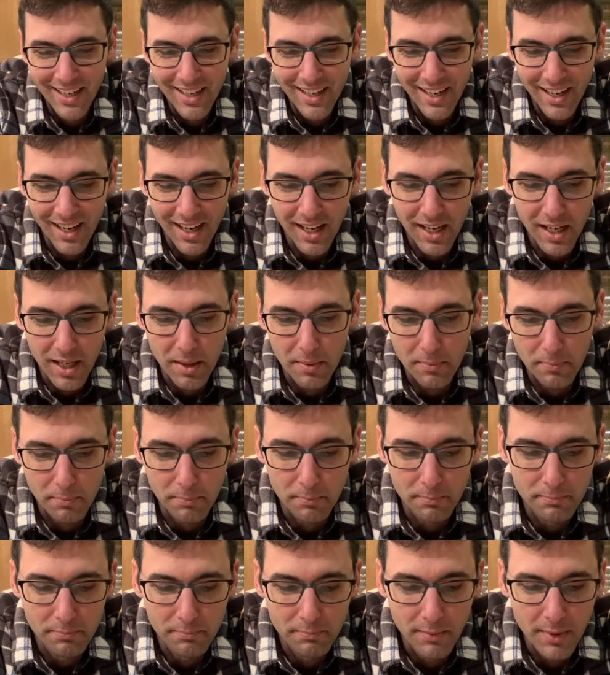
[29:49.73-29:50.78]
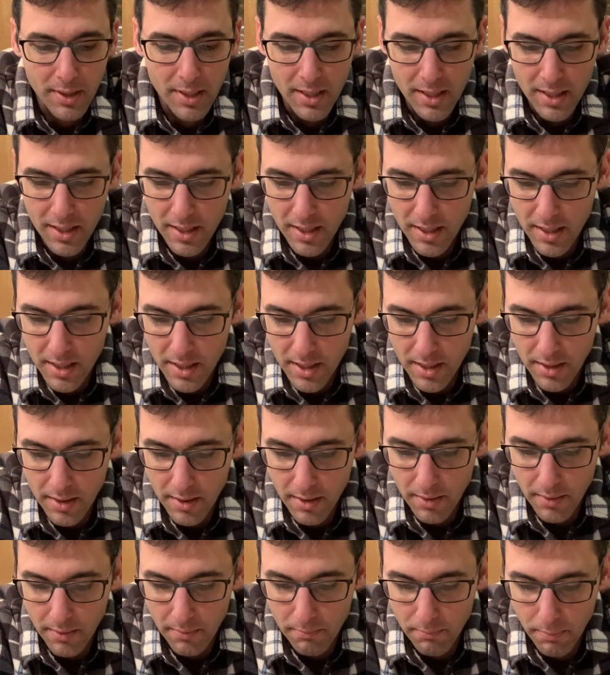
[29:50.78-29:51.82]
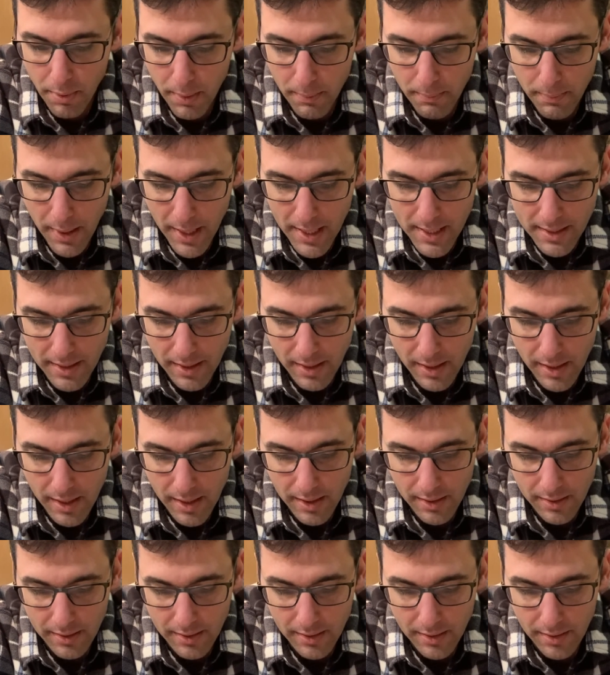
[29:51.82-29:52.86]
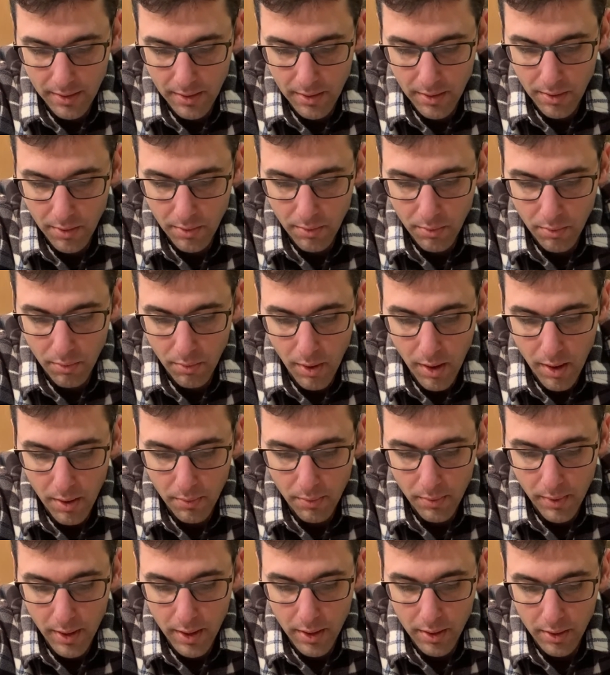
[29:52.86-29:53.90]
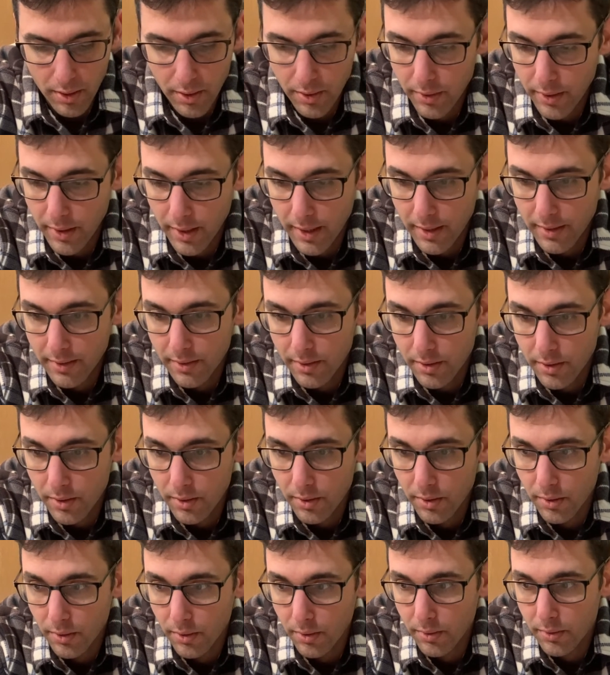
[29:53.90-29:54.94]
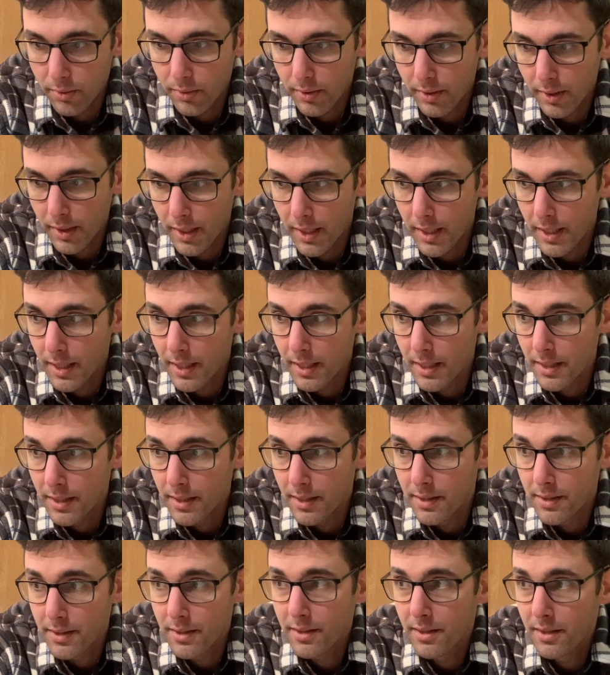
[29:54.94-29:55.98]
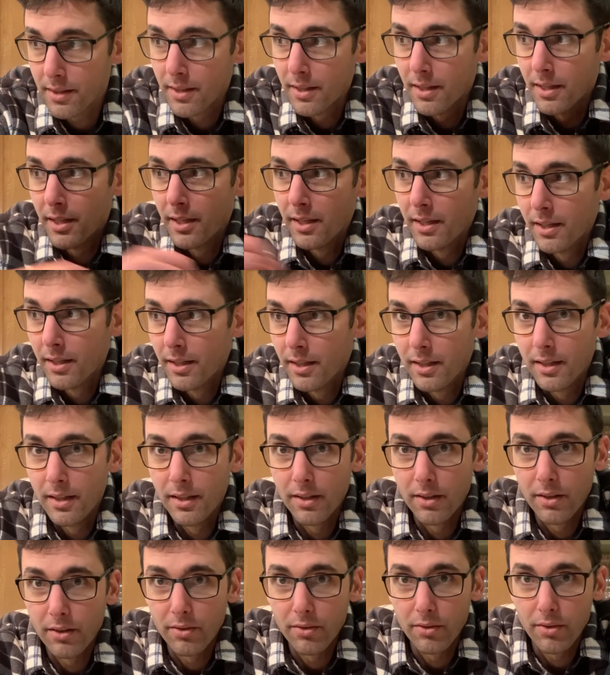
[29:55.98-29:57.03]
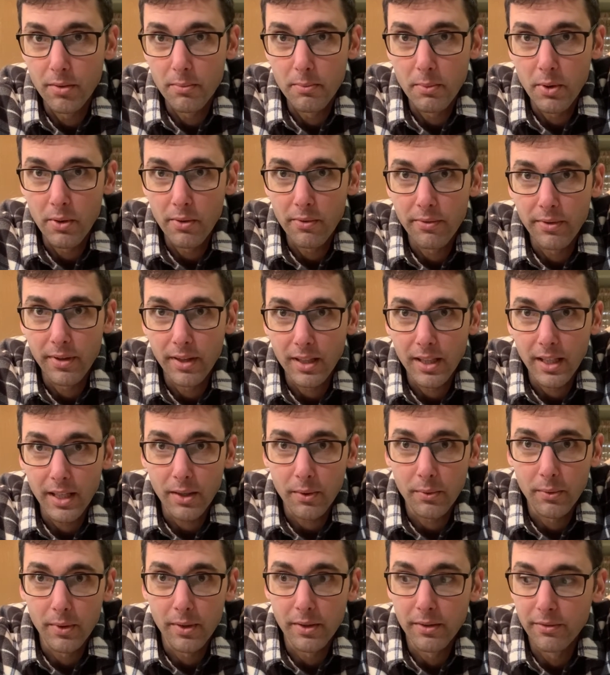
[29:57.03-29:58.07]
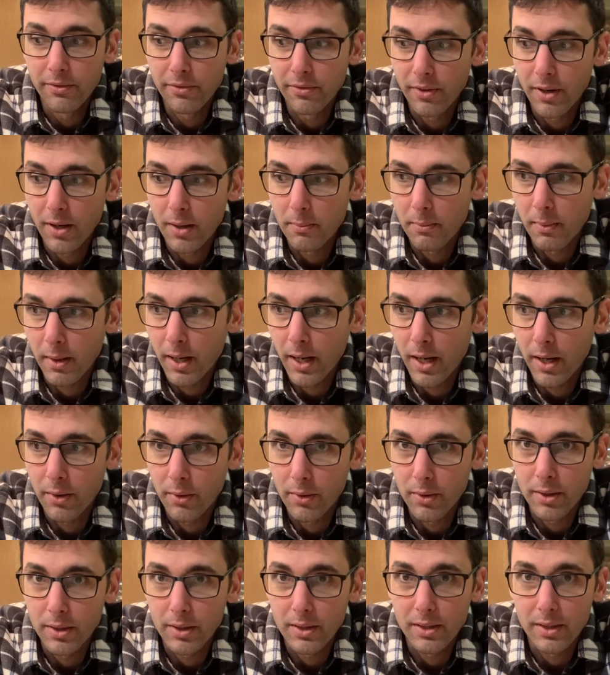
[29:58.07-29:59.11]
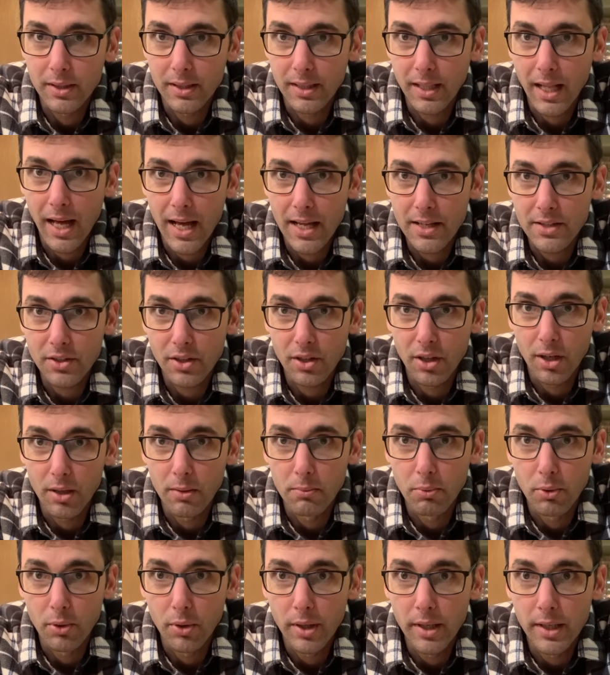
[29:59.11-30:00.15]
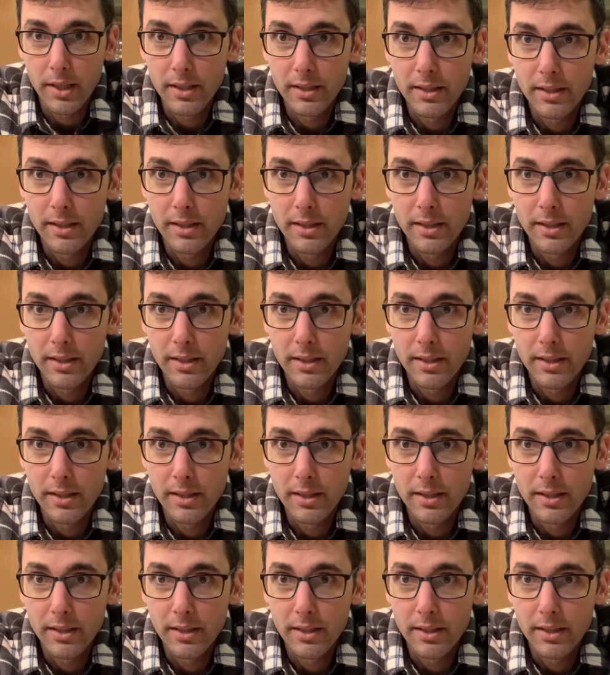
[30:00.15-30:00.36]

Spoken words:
But basically what we are going to do is remove the liquid from our glass carboy,